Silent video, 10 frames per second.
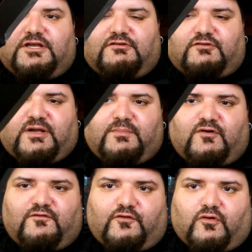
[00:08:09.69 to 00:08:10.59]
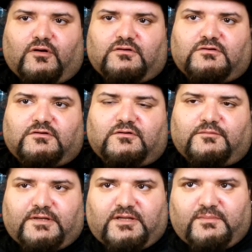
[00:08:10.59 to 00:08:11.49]
in Rambo 4
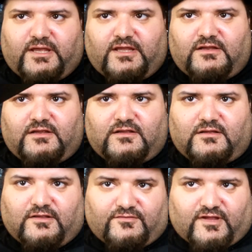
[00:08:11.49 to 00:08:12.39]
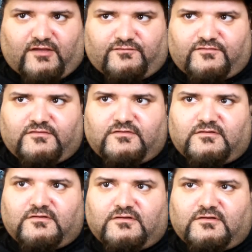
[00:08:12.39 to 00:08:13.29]
when he made his knife.
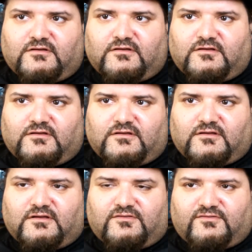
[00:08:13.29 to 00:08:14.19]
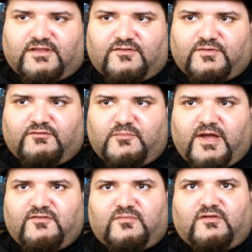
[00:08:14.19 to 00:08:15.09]
That's what it
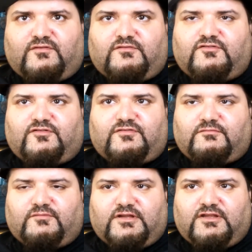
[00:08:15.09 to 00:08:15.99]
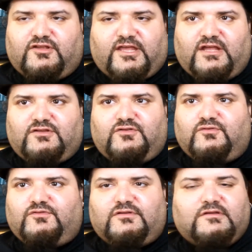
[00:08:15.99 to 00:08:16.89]
reminds me of. It just when he
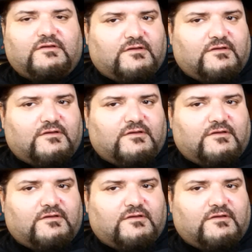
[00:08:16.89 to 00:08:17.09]
hand